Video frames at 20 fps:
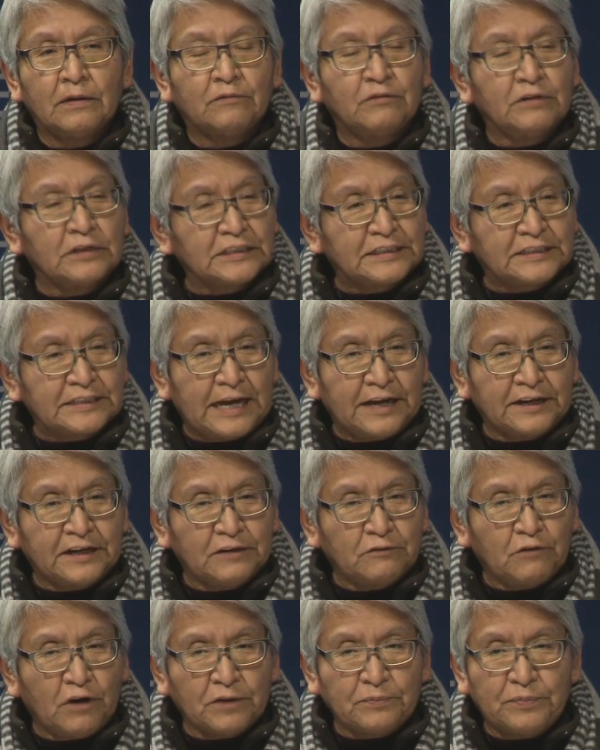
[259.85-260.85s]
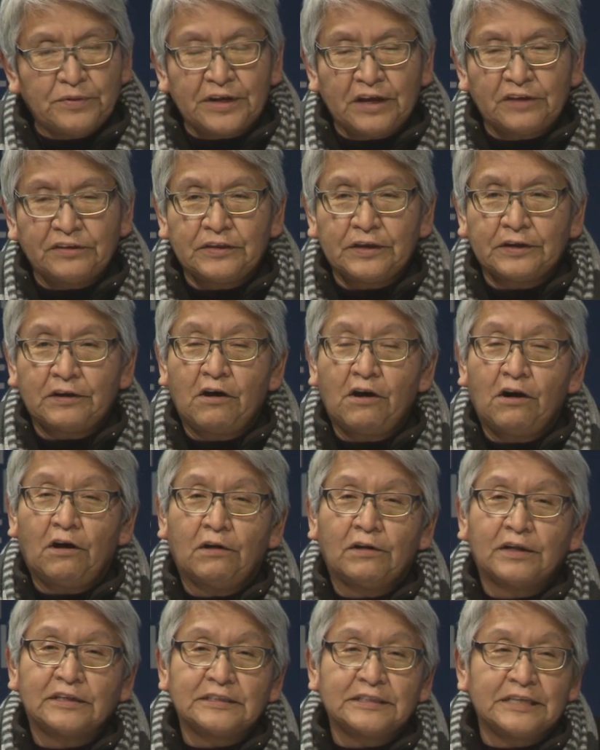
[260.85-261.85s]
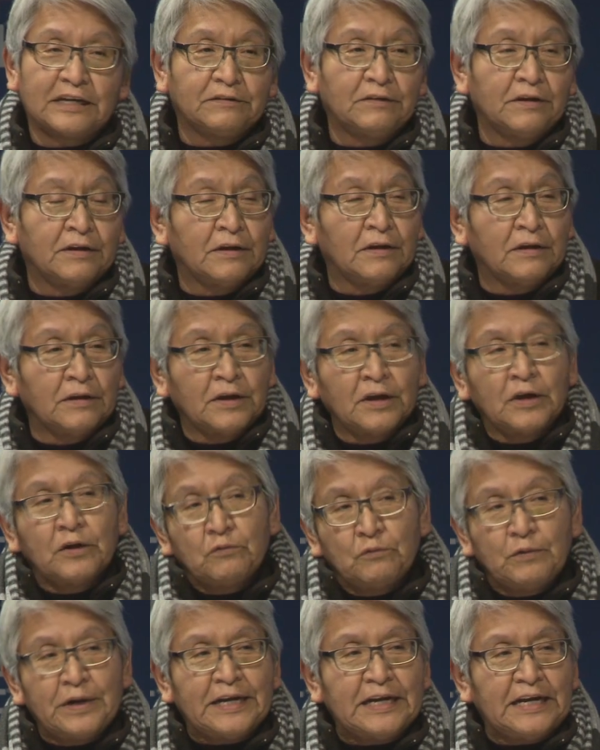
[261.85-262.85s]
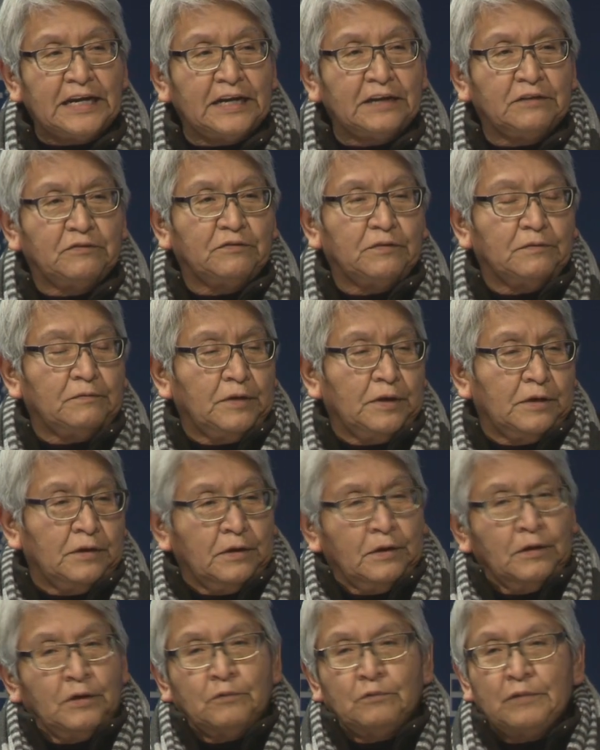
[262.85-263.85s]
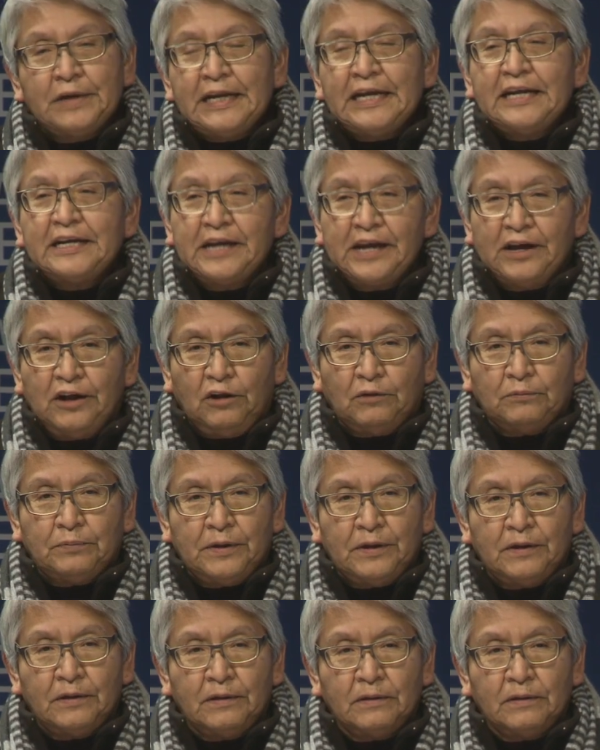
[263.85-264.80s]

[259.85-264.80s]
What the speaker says: When Standing Rock put out the call and said, we need help.